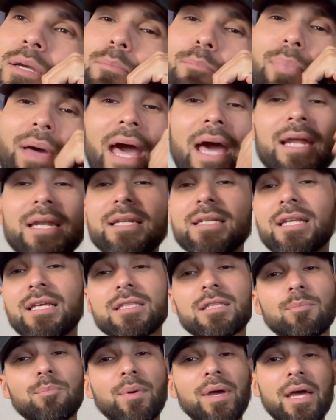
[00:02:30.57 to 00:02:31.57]
Patty
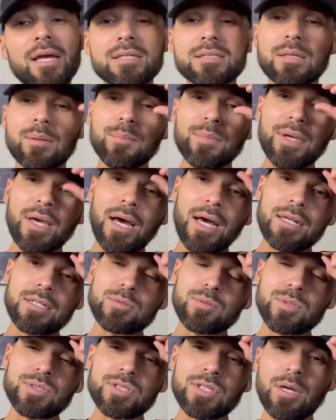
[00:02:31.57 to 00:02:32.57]
did the best. I'm going to be
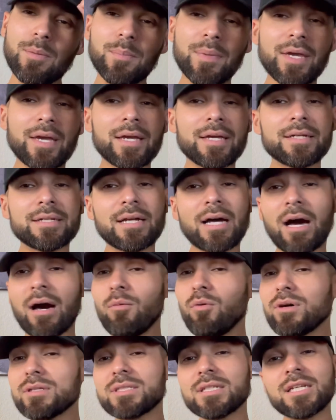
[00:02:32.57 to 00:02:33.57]
honest with y'all, man. I
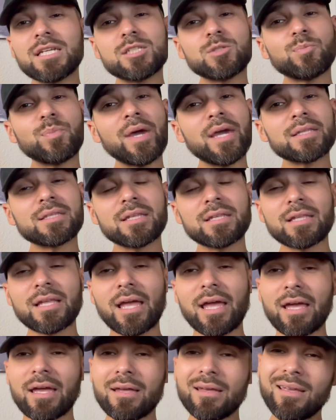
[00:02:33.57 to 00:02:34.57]
wasn't expecting
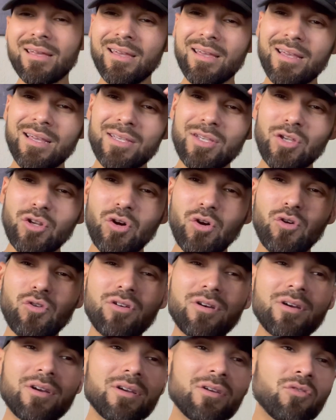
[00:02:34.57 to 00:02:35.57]
that.
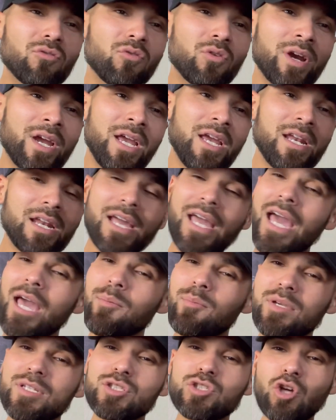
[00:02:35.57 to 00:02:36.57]
Green
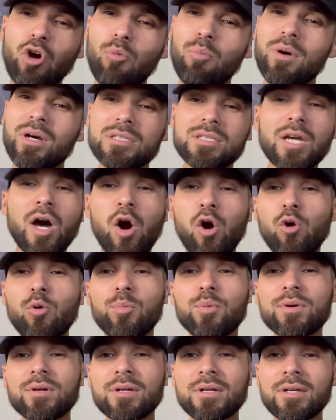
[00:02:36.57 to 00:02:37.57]
gave me so much
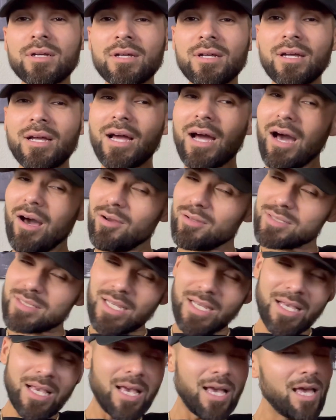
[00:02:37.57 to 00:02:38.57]
hope. I was
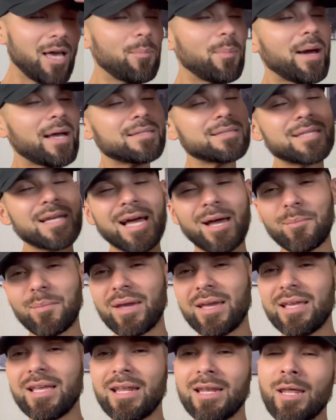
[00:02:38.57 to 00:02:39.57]
like, yeah, by time,
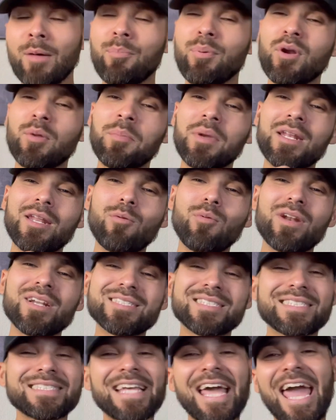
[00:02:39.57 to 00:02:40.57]
man, they put him in there with a
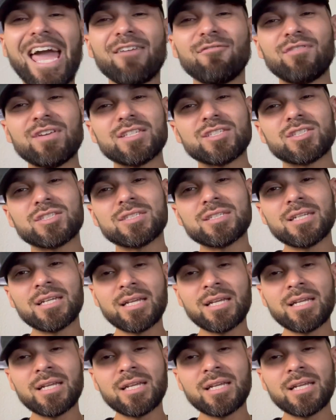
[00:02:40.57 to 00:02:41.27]
savage.